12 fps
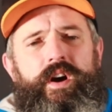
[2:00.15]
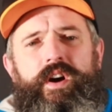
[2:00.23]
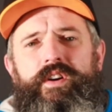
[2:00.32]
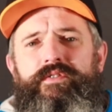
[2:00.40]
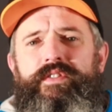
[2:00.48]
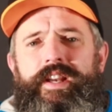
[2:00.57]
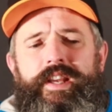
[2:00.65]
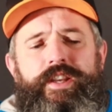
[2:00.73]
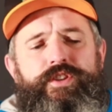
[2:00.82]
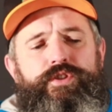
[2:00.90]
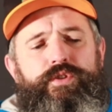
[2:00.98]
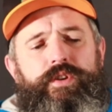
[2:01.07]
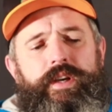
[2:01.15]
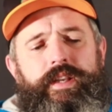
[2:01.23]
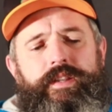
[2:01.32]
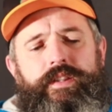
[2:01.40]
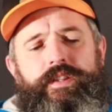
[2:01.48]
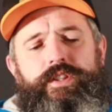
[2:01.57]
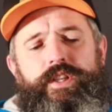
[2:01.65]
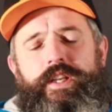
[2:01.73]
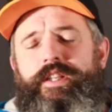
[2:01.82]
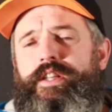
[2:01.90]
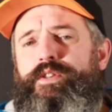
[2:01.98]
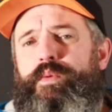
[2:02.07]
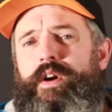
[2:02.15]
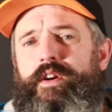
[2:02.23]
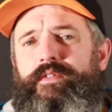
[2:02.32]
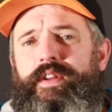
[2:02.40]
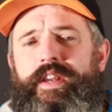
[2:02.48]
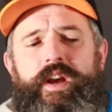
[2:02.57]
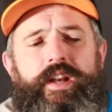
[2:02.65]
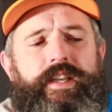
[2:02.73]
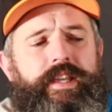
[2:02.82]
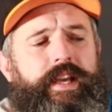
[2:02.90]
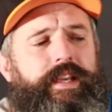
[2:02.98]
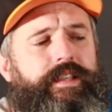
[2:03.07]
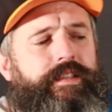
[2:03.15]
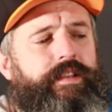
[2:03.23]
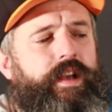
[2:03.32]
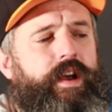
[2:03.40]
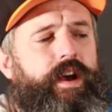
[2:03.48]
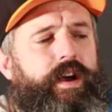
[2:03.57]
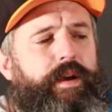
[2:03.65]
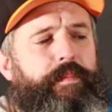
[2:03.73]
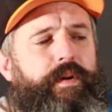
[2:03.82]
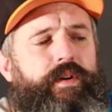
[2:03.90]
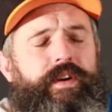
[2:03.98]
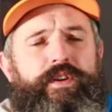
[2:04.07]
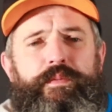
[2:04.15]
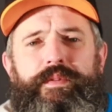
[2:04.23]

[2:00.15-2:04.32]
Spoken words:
I really enjoyed GT12 in the early days. I got